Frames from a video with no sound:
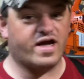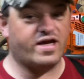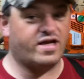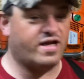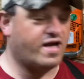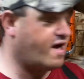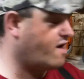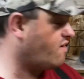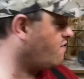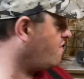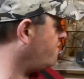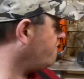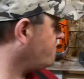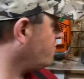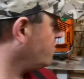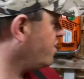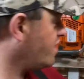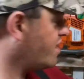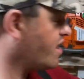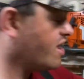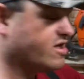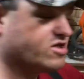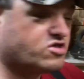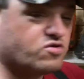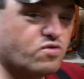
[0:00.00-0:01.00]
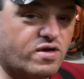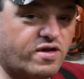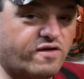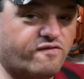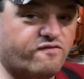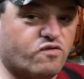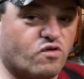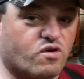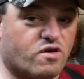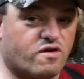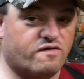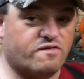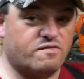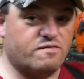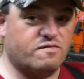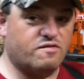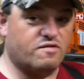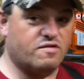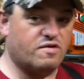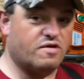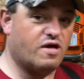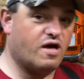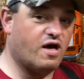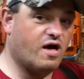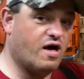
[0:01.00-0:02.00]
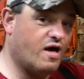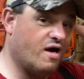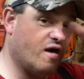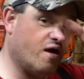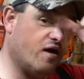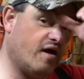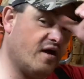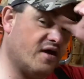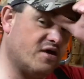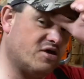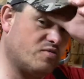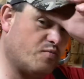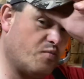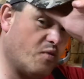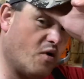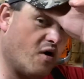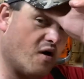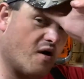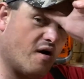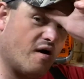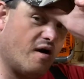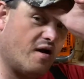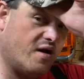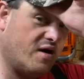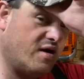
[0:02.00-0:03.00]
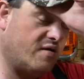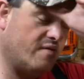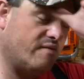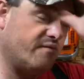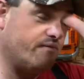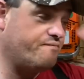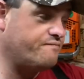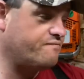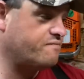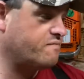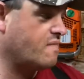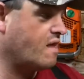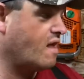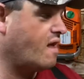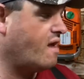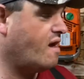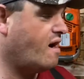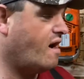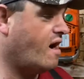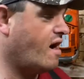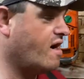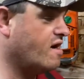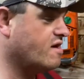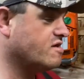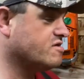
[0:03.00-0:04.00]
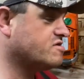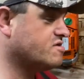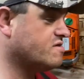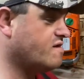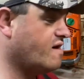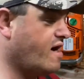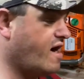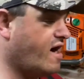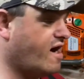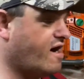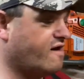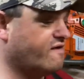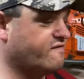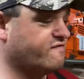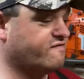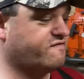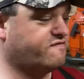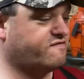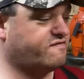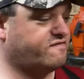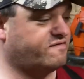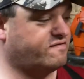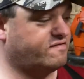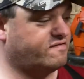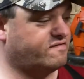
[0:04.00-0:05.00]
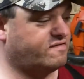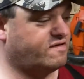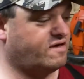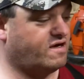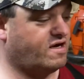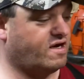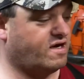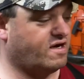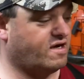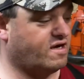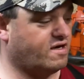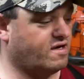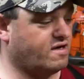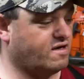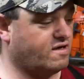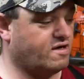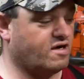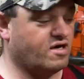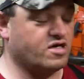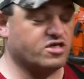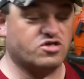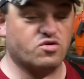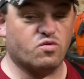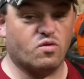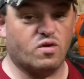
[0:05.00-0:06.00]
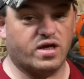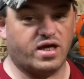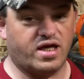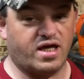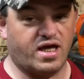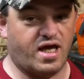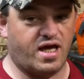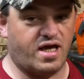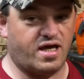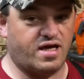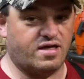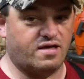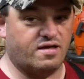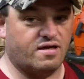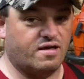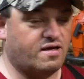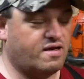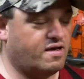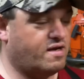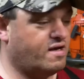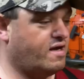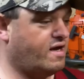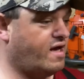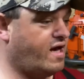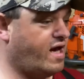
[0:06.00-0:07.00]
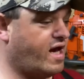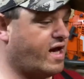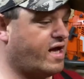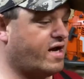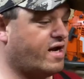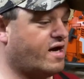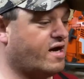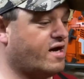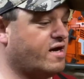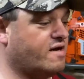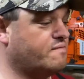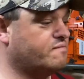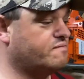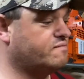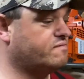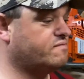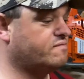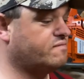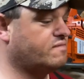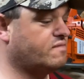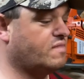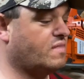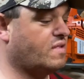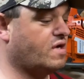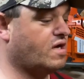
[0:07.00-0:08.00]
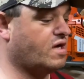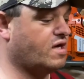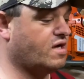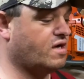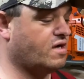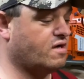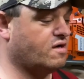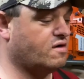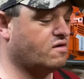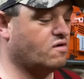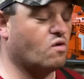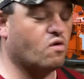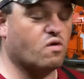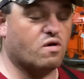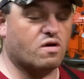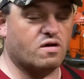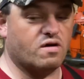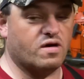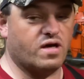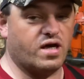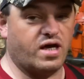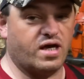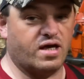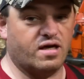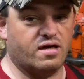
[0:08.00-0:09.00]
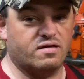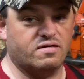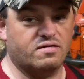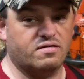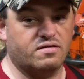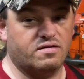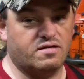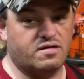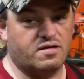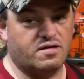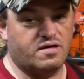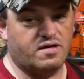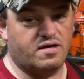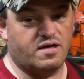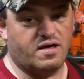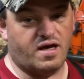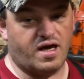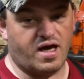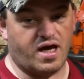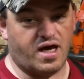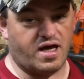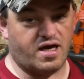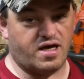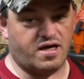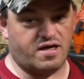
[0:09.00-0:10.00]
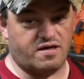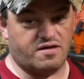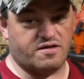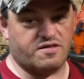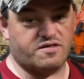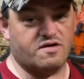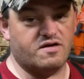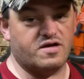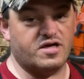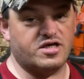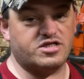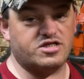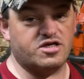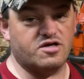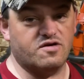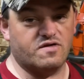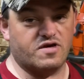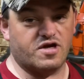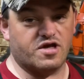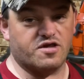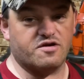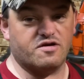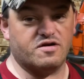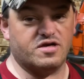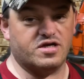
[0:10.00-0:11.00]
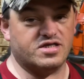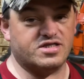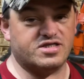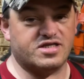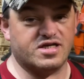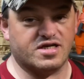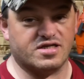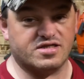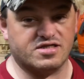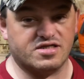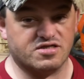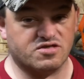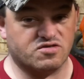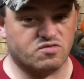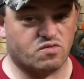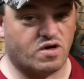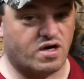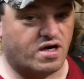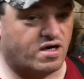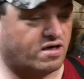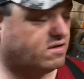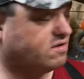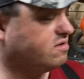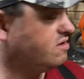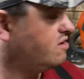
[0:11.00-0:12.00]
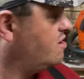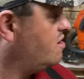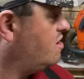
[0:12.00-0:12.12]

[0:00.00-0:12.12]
now I've only got a 24 inch bar on it. I also have a 28 and I'm ordering a 32 and a 36 as well.